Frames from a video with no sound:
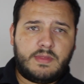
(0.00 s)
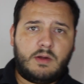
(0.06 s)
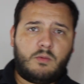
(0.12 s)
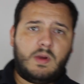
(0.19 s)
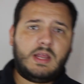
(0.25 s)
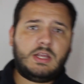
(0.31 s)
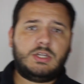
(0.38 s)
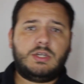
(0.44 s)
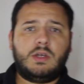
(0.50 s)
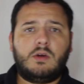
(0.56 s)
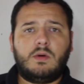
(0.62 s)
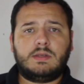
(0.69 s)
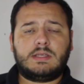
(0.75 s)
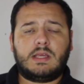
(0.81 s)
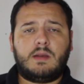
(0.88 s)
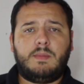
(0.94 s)
the
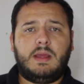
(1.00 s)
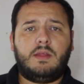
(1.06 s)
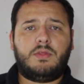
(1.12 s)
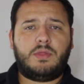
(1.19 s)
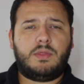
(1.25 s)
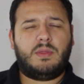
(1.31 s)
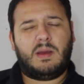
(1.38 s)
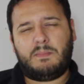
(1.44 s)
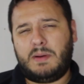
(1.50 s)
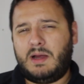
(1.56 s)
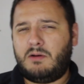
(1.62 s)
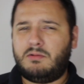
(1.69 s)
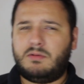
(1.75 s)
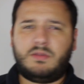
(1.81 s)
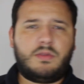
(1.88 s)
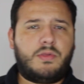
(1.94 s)
ratio is going to be
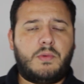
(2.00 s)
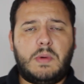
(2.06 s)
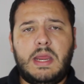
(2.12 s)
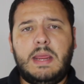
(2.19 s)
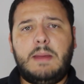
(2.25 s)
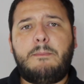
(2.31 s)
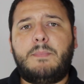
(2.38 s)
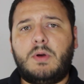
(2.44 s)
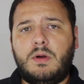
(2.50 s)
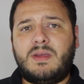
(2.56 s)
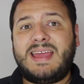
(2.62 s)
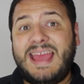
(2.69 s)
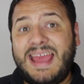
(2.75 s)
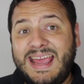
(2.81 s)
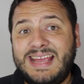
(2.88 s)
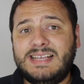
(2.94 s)
about 3 per
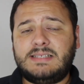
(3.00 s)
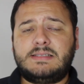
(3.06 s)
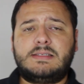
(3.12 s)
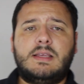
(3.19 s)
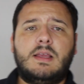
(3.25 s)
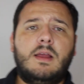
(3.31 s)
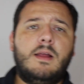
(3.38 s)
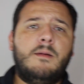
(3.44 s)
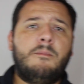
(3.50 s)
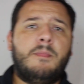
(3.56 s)
case.